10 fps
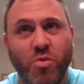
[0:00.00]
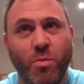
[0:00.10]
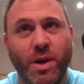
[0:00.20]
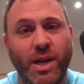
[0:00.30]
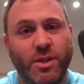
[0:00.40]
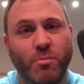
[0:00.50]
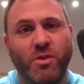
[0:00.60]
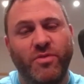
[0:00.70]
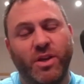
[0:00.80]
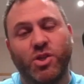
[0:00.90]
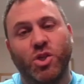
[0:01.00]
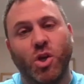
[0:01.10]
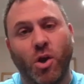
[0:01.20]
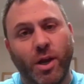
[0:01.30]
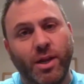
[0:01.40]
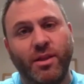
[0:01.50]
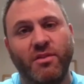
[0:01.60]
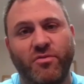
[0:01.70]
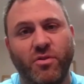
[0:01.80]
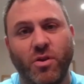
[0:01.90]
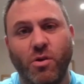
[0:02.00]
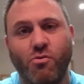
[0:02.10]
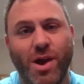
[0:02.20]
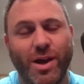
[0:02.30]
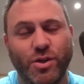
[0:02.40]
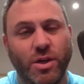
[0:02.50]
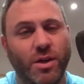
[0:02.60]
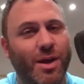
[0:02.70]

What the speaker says: probably need to move in a slightly different direction